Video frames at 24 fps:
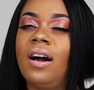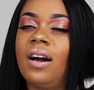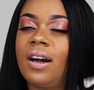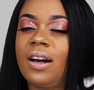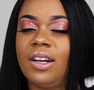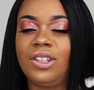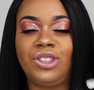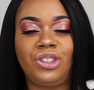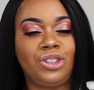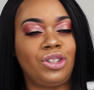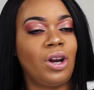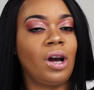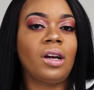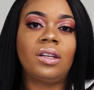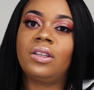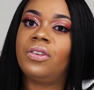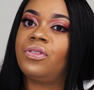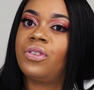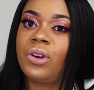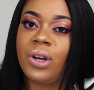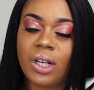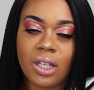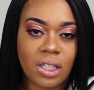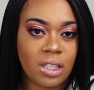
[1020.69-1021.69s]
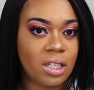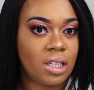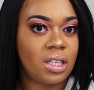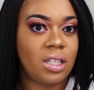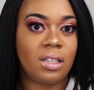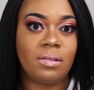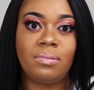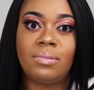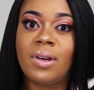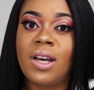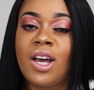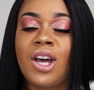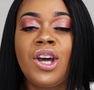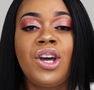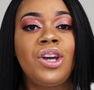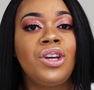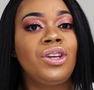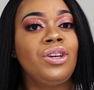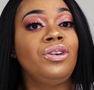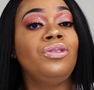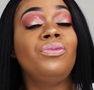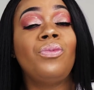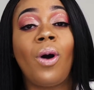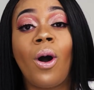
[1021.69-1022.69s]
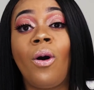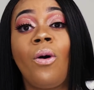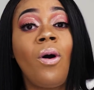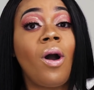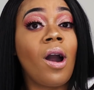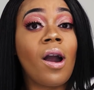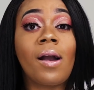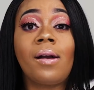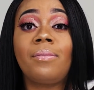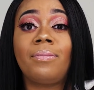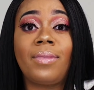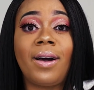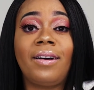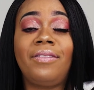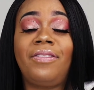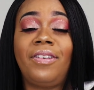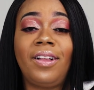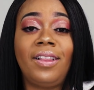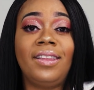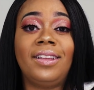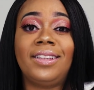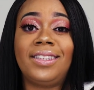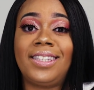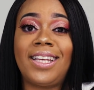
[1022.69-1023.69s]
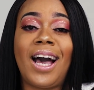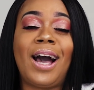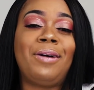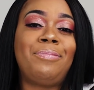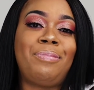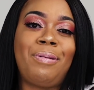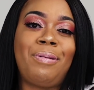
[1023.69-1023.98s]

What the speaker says: constructive criticism. You won't hurt my feelings, I